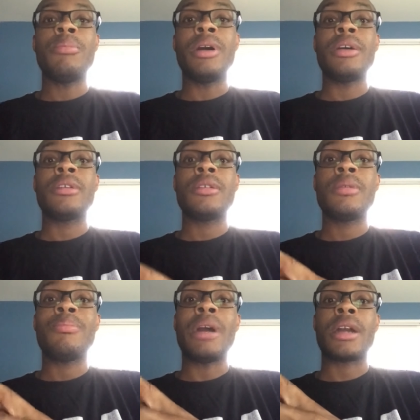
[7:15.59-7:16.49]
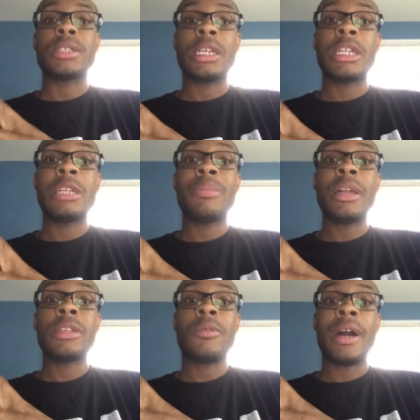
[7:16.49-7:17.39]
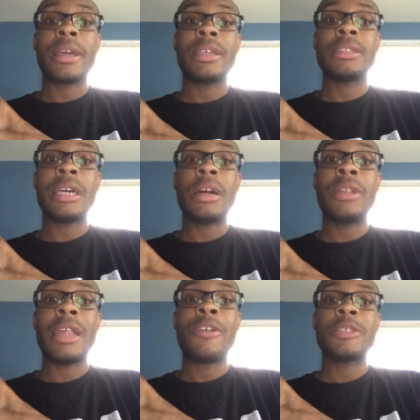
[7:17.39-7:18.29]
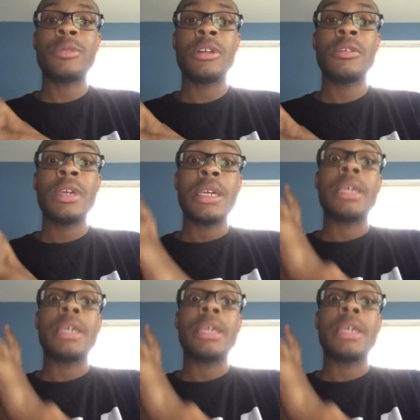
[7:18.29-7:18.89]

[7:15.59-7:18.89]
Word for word: But my concern about the Rockets now, not restful,